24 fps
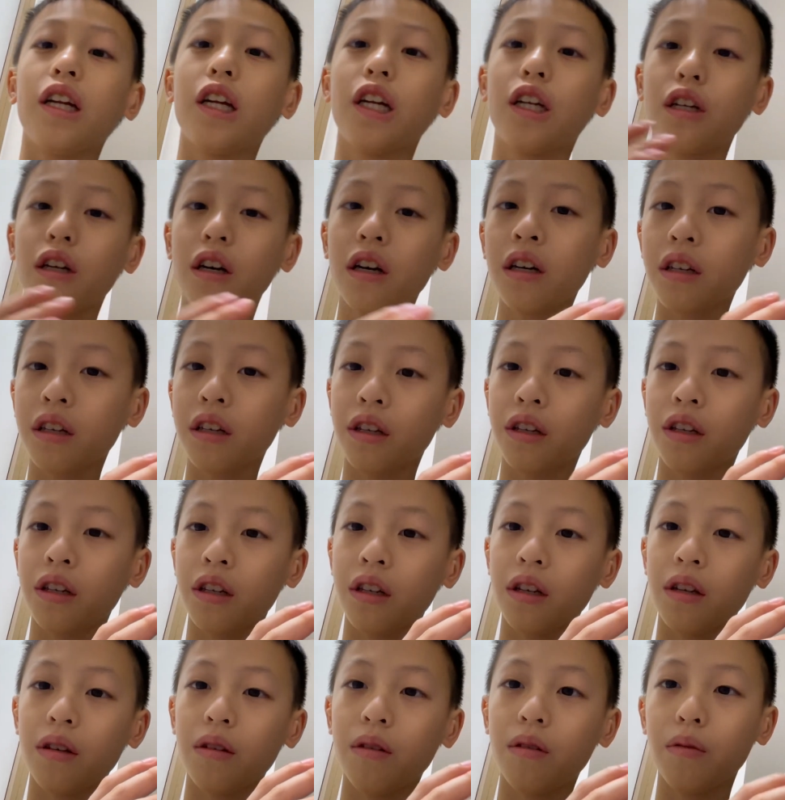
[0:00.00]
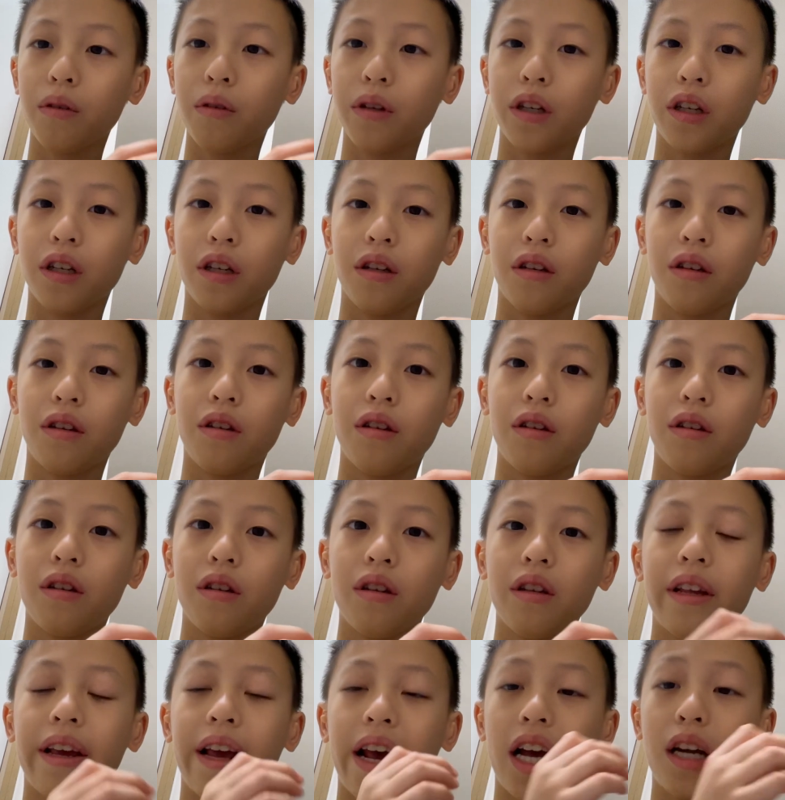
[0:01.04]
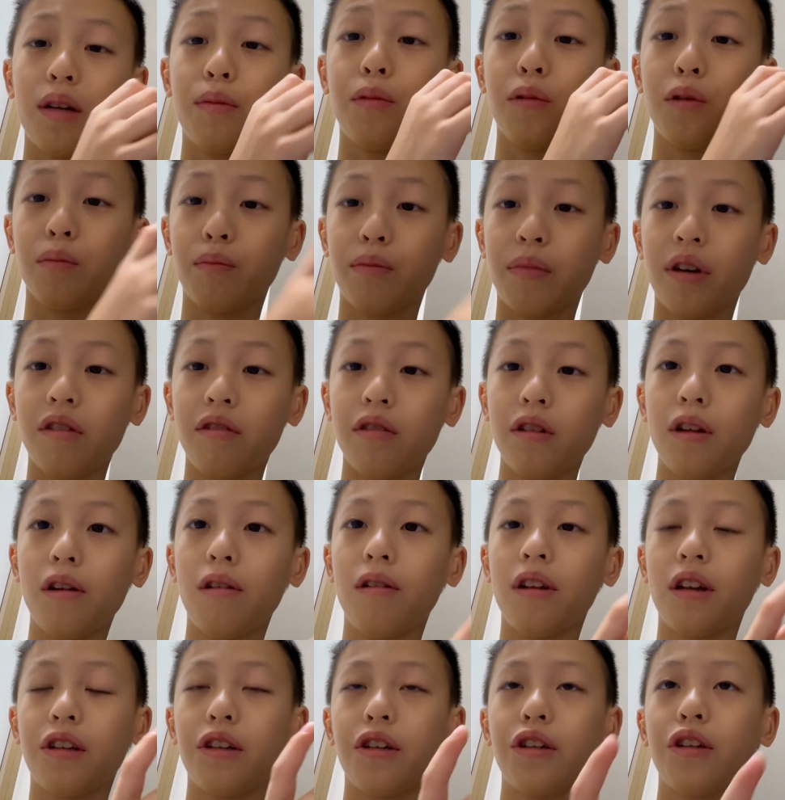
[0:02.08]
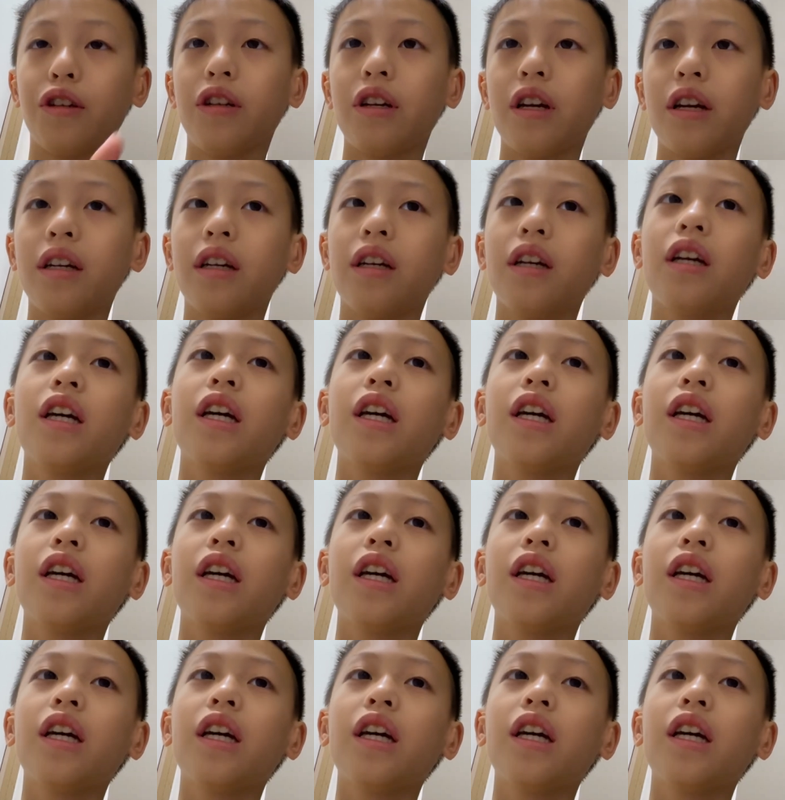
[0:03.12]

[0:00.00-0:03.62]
Ducks, which is the animal buffalo, let's just say.